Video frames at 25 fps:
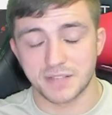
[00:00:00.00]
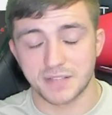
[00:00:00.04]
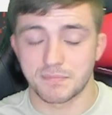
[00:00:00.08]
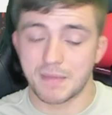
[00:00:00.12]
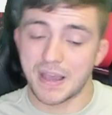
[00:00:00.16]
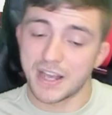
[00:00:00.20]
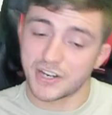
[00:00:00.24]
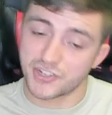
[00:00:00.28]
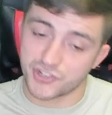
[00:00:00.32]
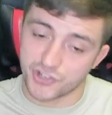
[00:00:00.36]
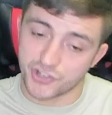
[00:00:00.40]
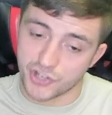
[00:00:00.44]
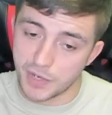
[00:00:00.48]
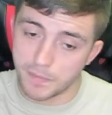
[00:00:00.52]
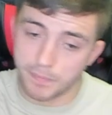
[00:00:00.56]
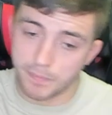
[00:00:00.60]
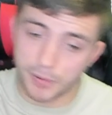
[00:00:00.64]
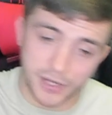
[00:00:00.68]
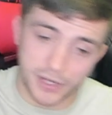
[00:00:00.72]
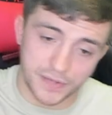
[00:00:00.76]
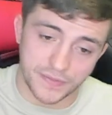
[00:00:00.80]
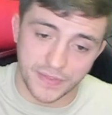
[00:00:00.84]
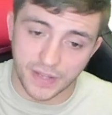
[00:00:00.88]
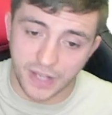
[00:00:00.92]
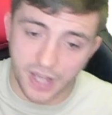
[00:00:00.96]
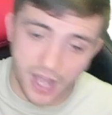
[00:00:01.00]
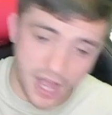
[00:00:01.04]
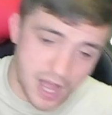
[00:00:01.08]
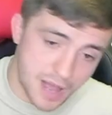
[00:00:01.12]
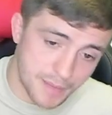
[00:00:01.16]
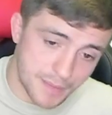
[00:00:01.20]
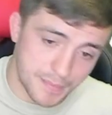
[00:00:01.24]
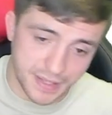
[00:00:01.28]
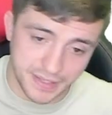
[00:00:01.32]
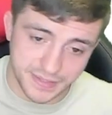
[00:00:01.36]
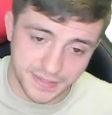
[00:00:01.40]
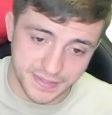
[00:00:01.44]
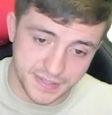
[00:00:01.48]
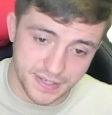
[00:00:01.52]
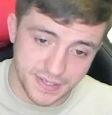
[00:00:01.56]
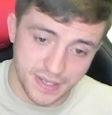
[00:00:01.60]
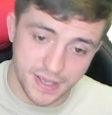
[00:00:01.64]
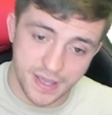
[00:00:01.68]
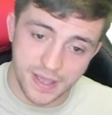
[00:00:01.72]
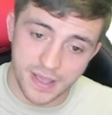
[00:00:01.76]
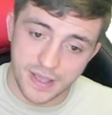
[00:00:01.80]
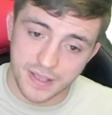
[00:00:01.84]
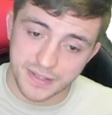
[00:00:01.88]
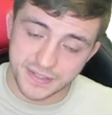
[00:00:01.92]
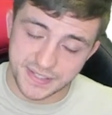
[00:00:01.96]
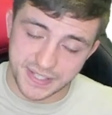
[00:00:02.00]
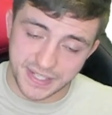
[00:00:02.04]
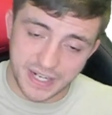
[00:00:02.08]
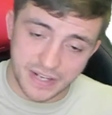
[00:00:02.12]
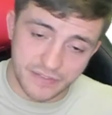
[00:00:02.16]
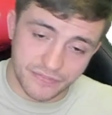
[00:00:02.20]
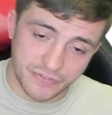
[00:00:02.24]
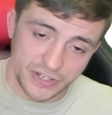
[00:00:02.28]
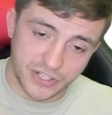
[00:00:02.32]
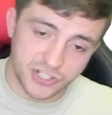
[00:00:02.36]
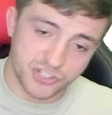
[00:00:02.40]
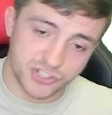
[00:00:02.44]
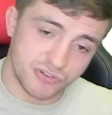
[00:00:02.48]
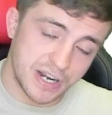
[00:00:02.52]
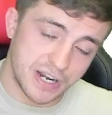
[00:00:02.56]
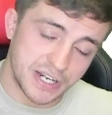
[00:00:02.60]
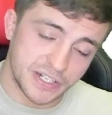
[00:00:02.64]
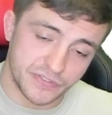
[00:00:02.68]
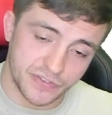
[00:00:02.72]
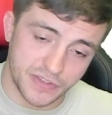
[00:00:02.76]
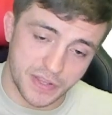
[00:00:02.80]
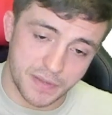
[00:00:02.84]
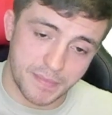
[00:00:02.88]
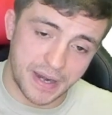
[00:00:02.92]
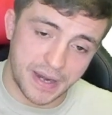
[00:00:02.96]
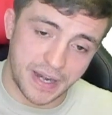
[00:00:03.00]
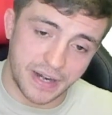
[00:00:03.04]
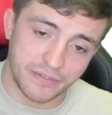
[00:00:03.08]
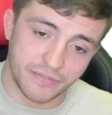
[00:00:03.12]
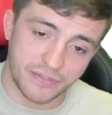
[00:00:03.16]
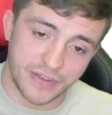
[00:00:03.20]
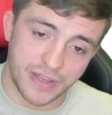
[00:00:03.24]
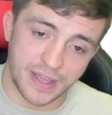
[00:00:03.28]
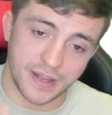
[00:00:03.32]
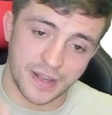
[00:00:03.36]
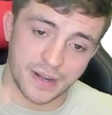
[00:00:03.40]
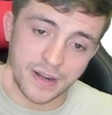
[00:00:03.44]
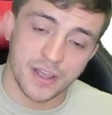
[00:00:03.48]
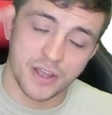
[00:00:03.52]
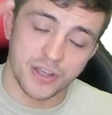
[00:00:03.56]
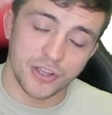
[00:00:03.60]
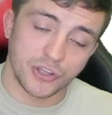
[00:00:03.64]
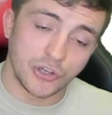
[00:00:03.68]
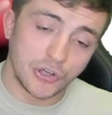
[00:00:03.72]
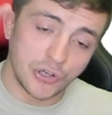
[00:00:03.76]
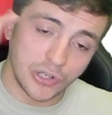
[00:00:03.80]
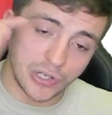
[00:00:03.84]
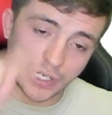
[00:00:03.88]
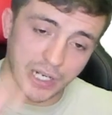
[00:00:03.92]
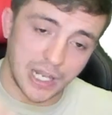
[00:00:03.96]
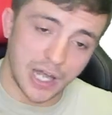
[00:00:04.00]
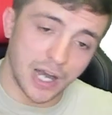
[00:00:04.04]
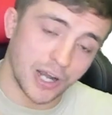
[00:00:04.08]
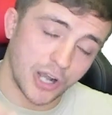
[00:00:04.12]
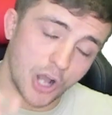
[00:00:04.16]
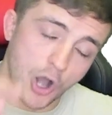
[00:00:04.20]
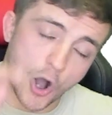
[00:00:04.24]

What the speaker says: Make sure you put in the comments, significant strikes for the main event. Good luck.